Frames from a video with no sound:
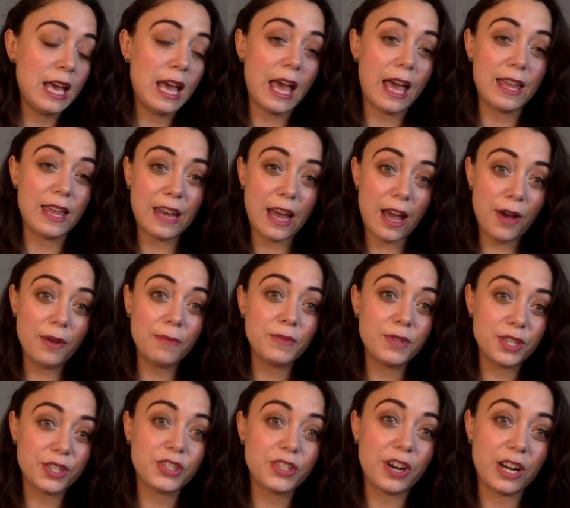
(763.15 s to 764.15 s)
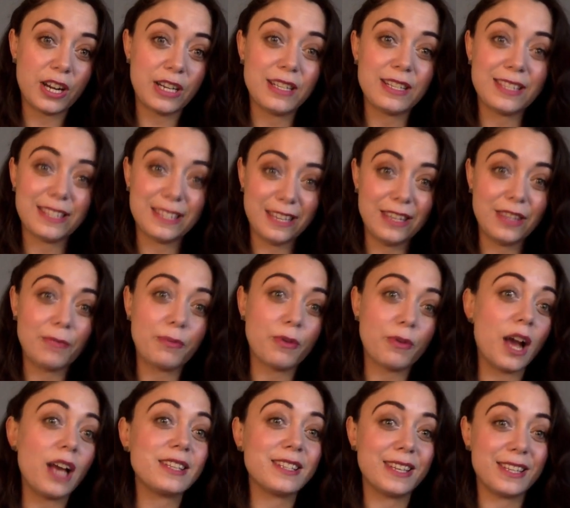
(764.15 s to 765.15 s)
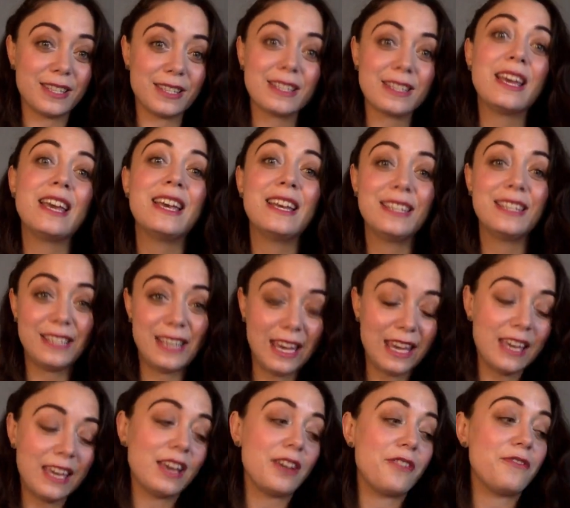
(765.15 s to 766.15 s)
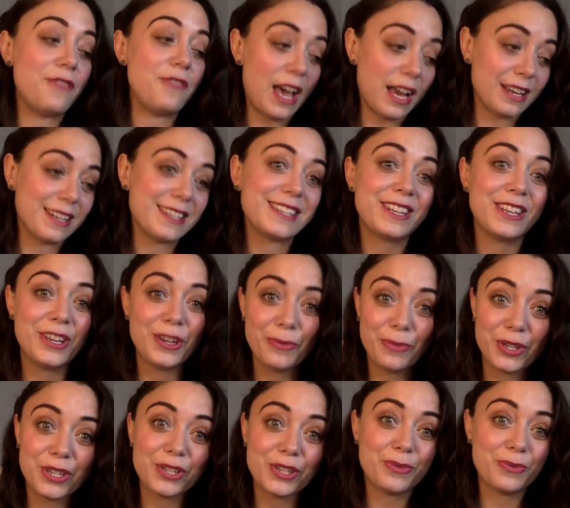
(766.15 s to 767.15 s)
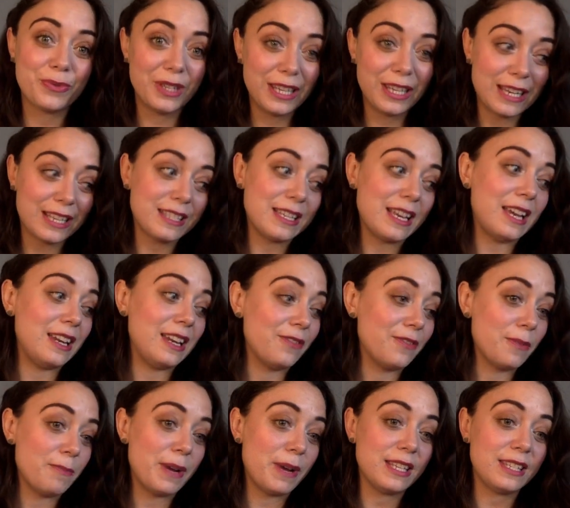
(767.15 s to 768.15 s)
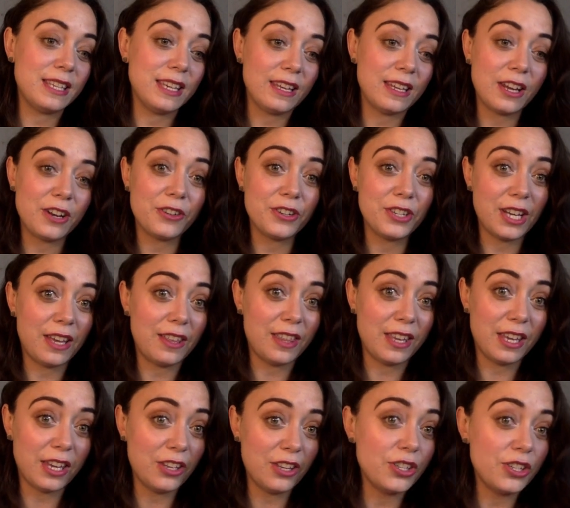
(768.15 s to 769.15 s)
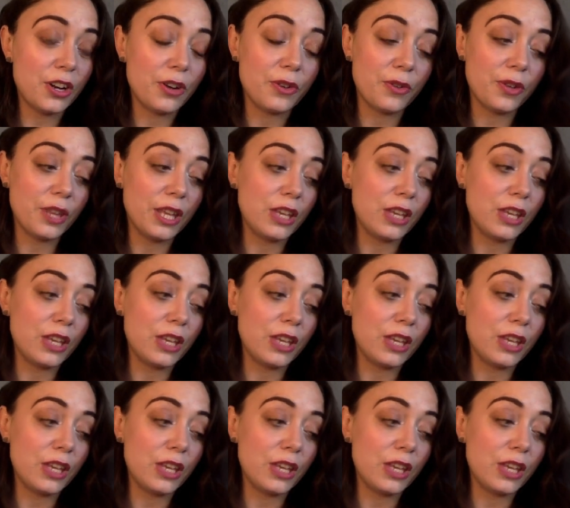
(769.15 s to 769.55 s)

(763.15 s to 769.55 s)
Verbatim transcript: And now I'm just starting to see the process taking effect, which is really exciting for Piscean energy, I think, in general.